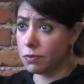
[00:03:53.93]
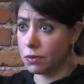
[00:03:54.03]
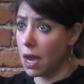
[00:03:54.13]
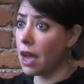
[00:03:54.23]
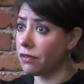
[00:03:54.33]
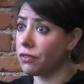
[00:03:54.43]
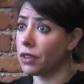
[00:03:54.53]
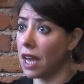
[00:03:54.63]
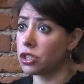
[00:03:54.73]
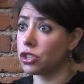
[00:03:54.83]
time for
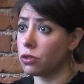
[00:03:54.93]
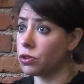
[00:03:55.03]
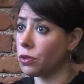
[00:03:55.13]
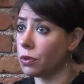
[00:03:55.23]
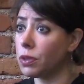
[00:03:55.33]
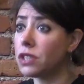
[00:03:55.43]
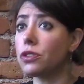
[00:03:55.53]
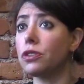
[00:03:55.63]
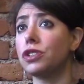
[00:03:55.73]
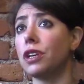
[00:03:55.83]
that show doing
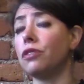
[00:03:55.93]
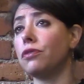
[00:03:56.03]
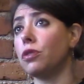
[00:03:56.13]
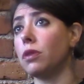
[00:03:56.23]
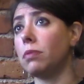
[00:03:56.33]
research, interviewing